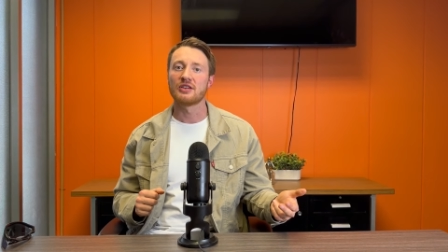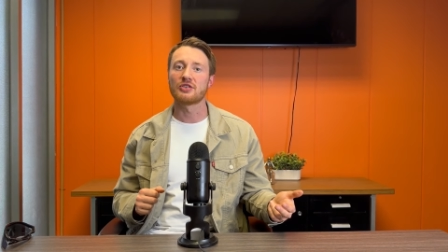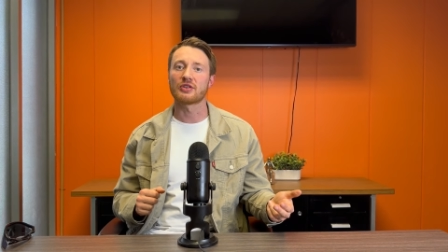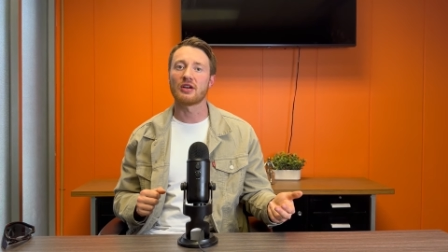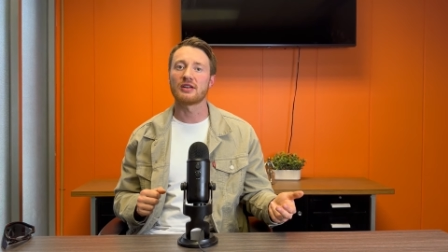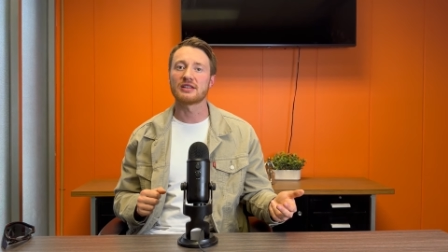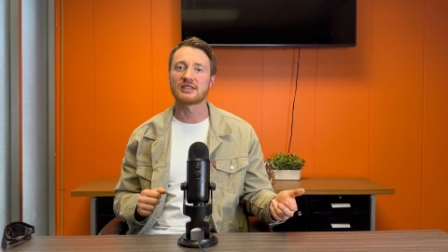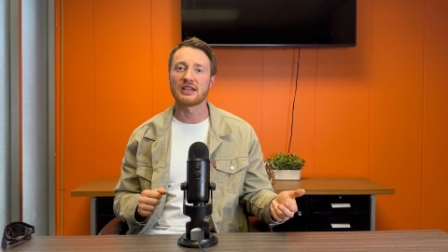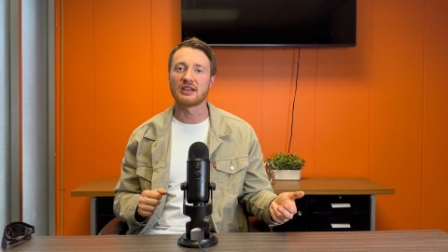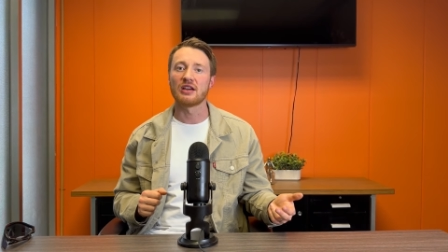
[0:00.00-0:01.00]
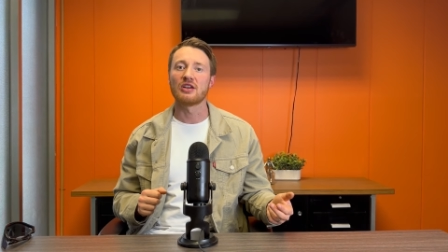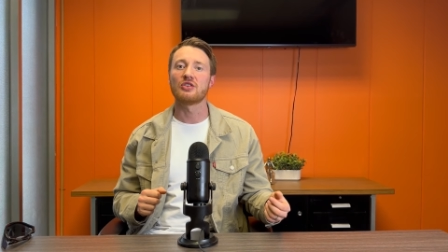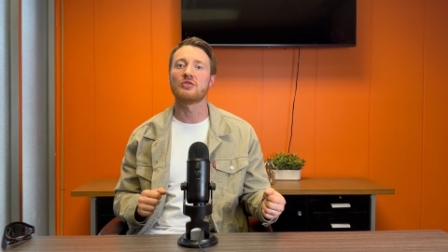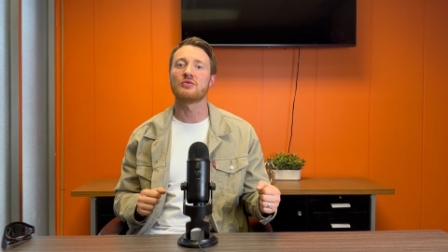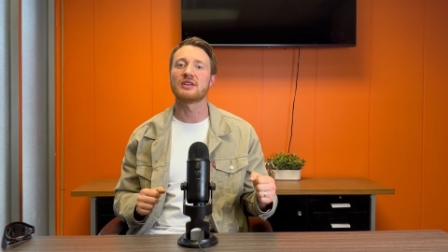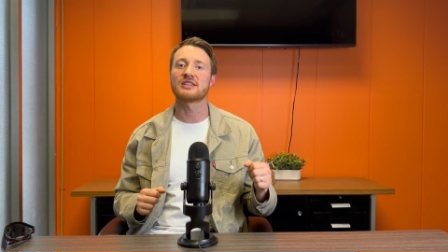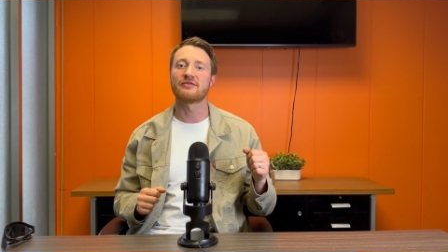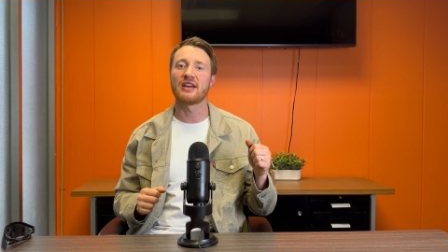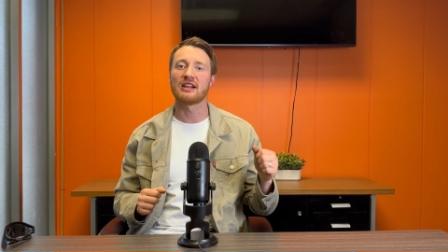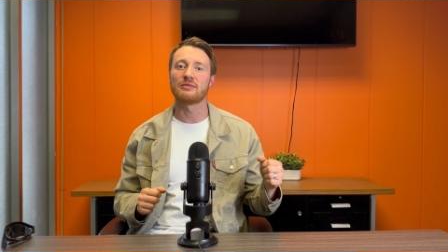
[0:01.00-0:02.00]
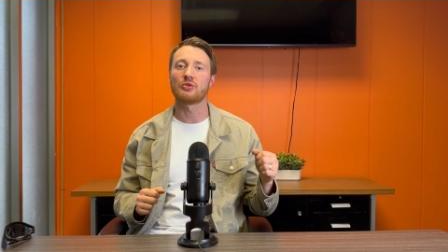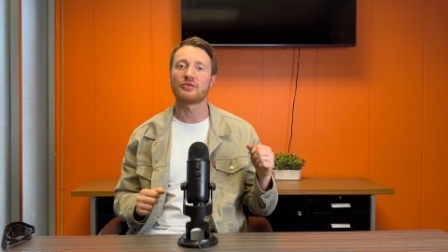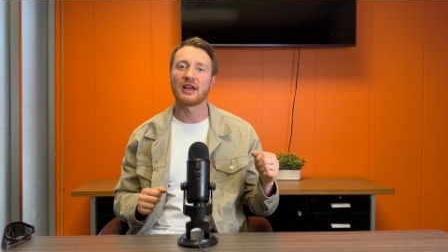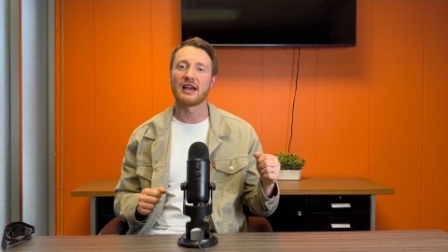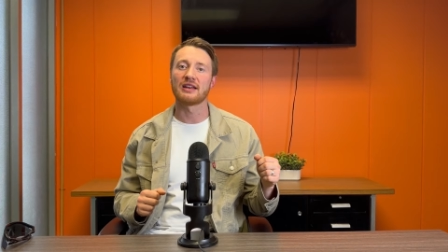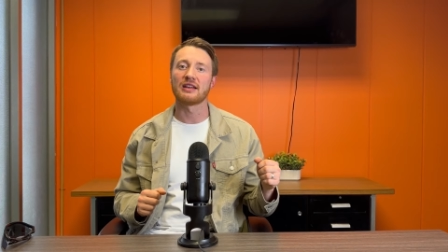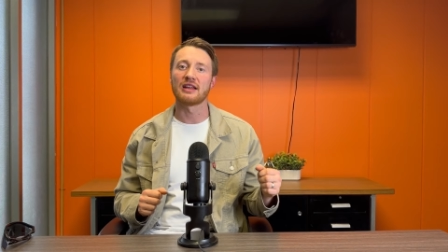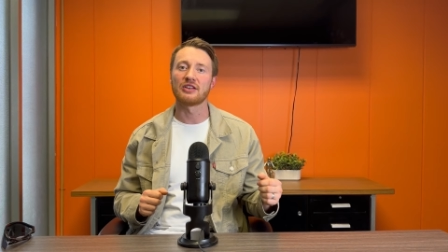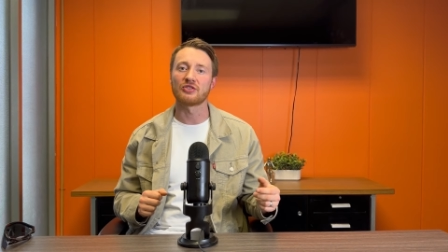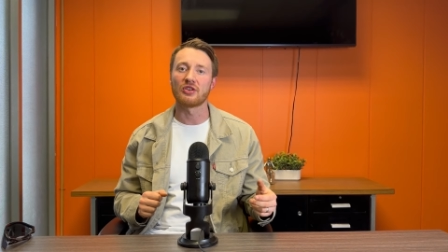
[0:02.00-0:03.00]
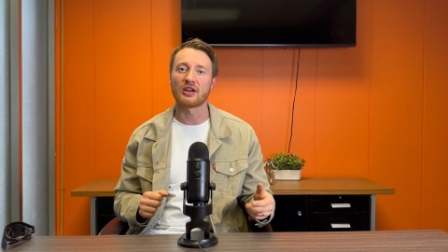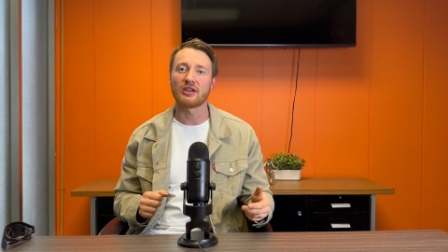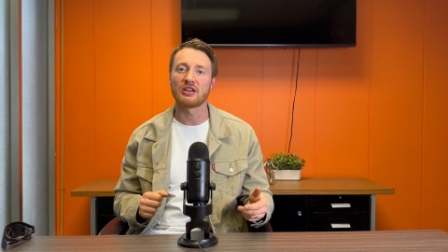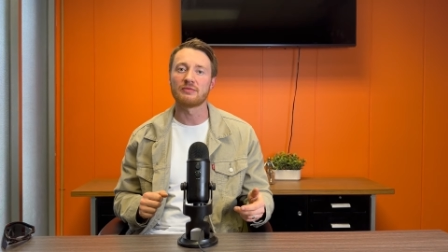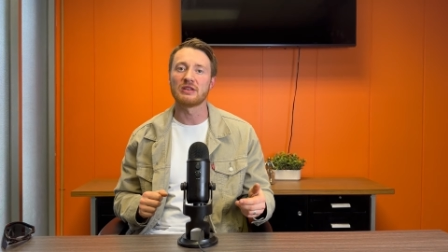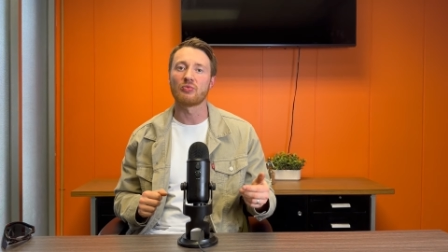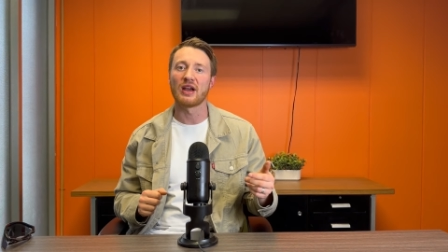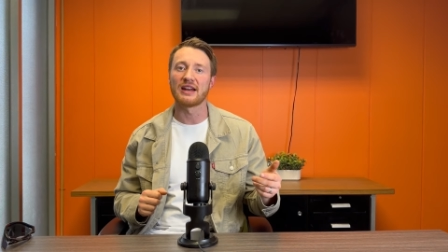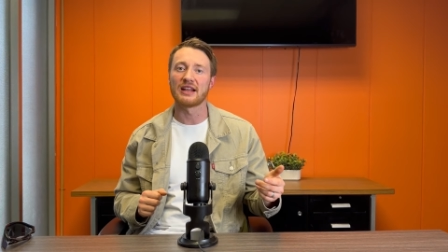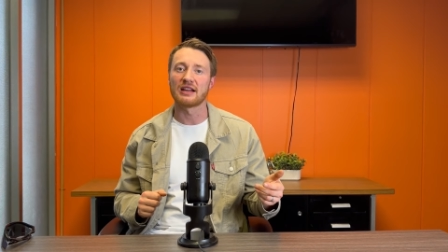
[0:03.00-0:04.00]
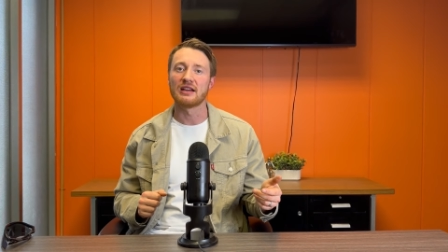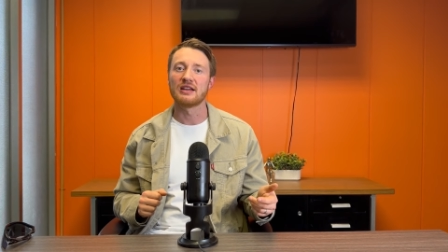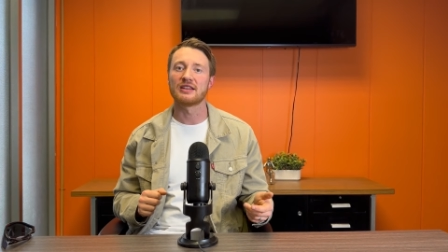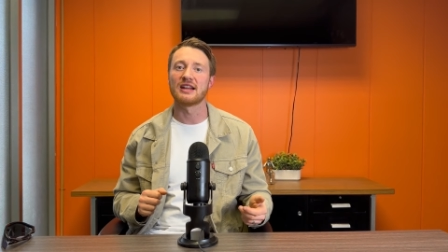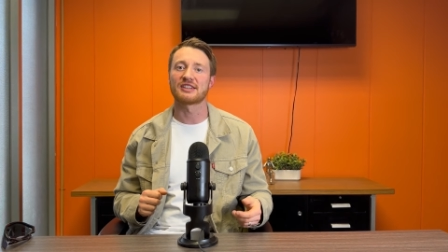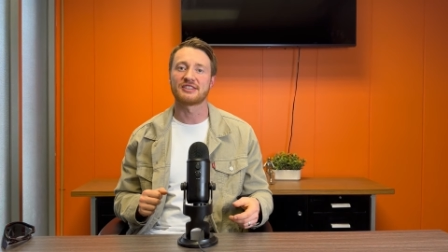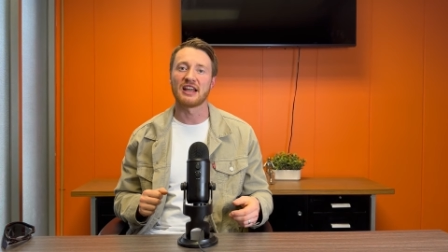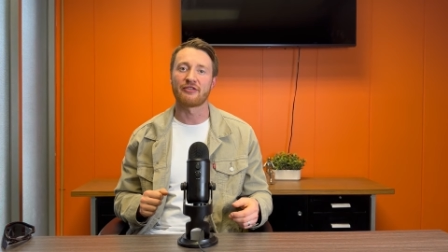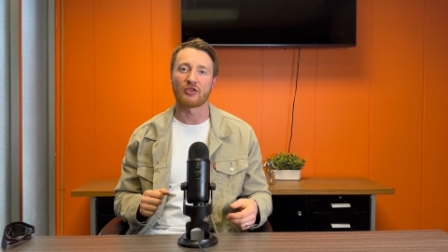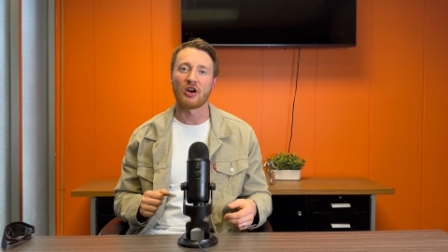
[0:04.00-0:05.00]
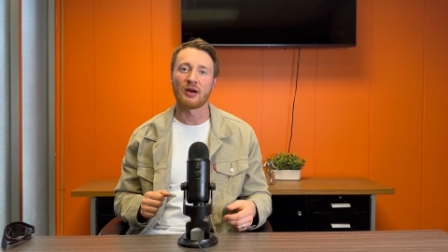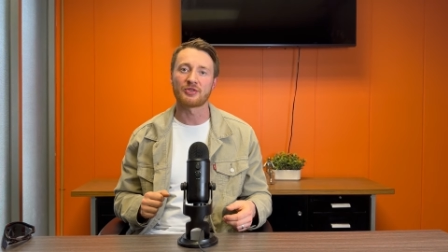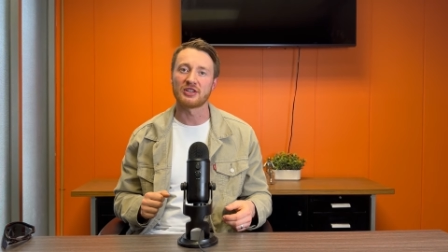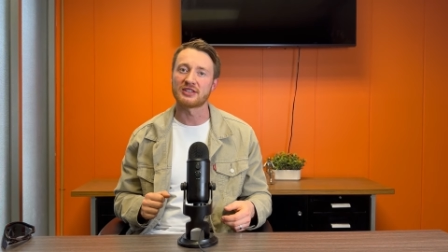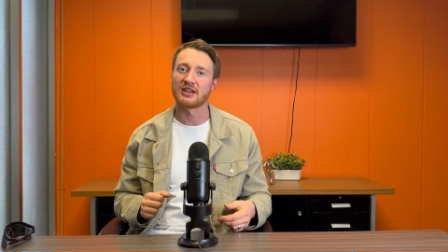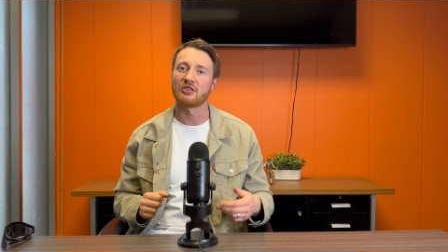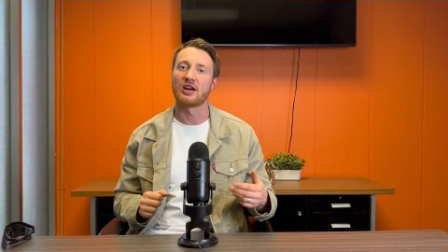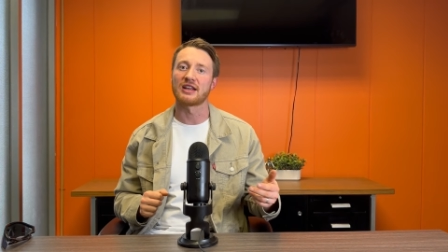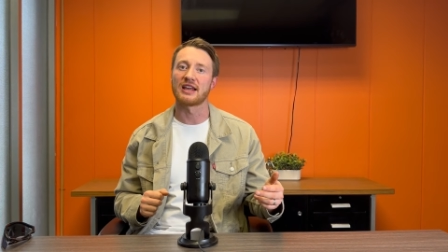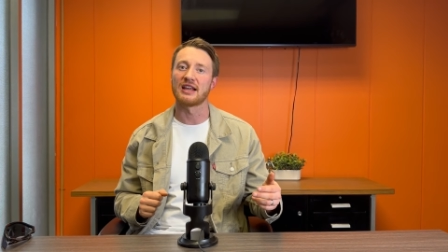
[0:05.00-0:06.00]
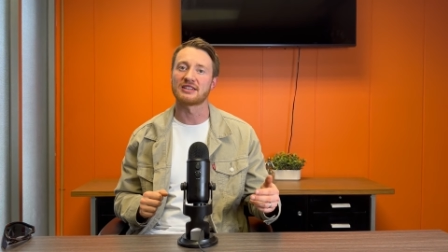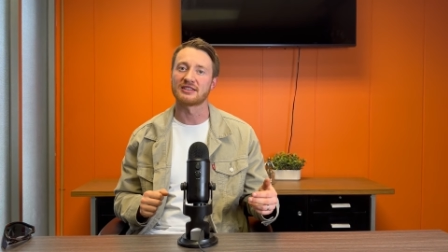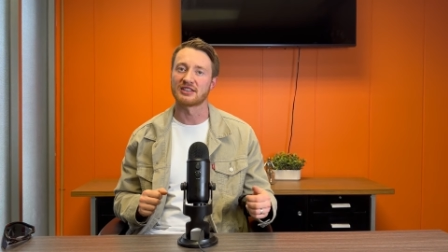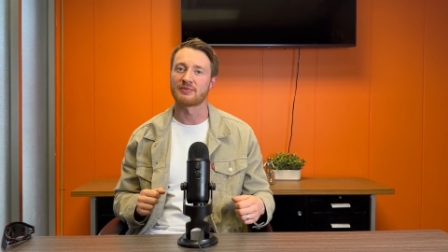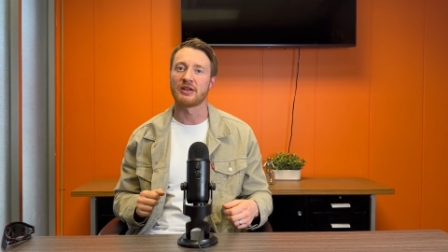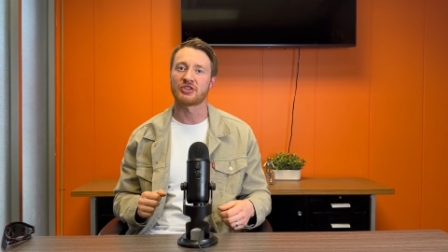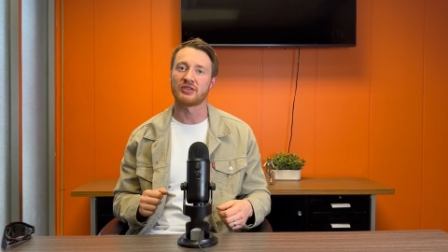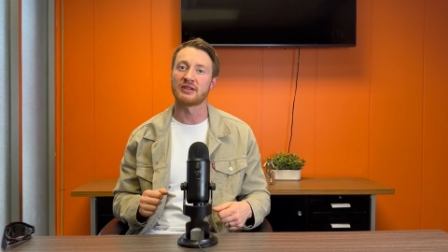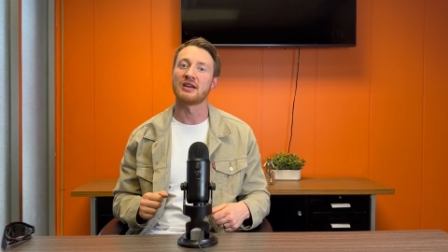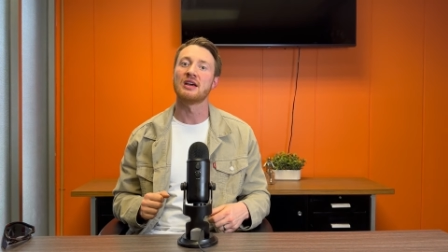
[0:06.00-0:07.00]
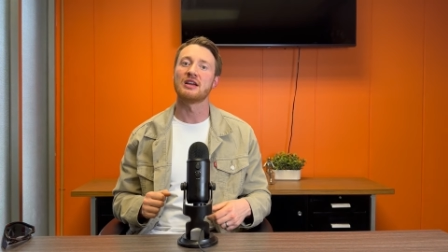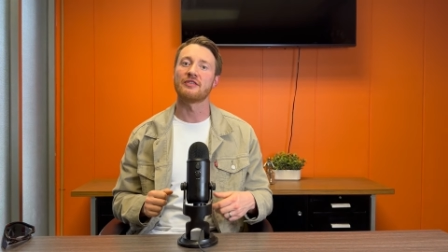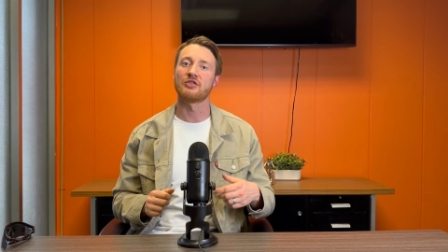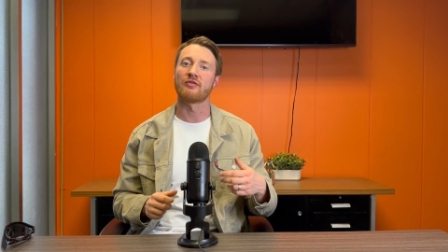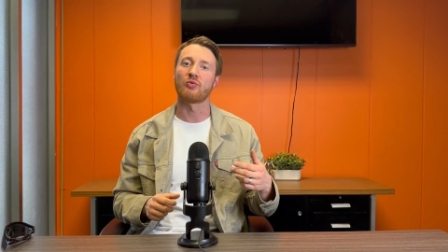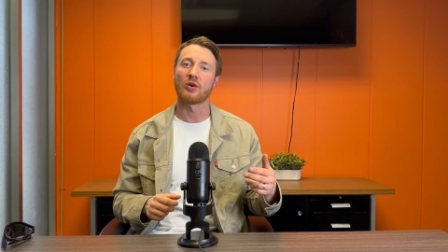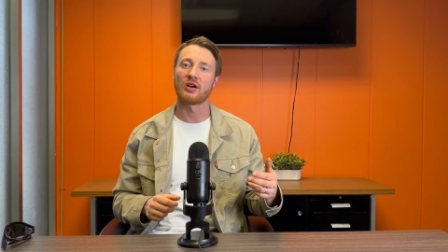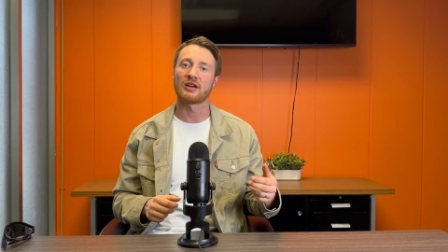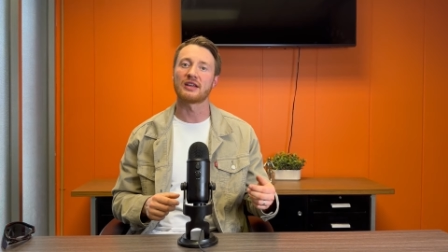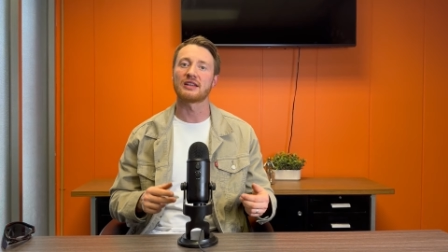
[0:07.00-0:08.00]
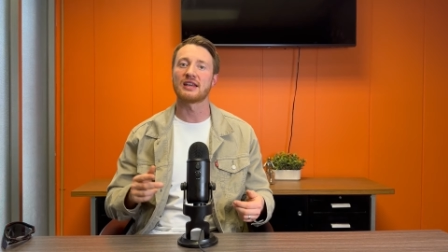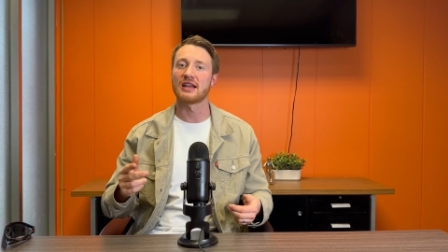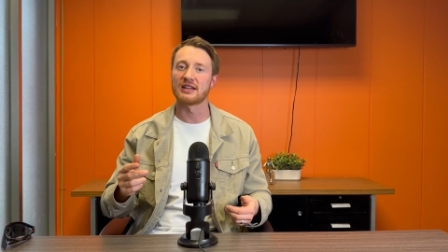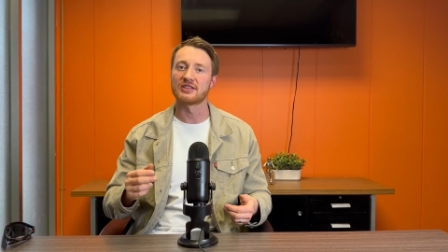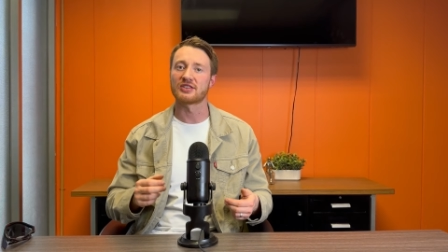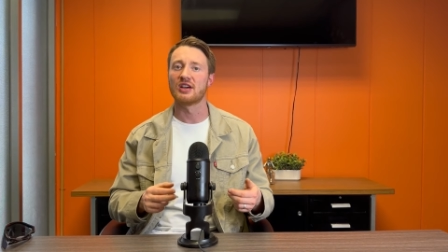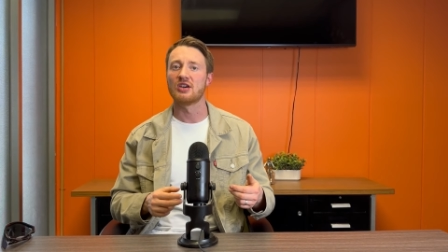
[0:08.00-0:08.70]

you're going to see who is available then, and you're not going to be waiting the next day for options in a lot of cases, especially if you have work, kids,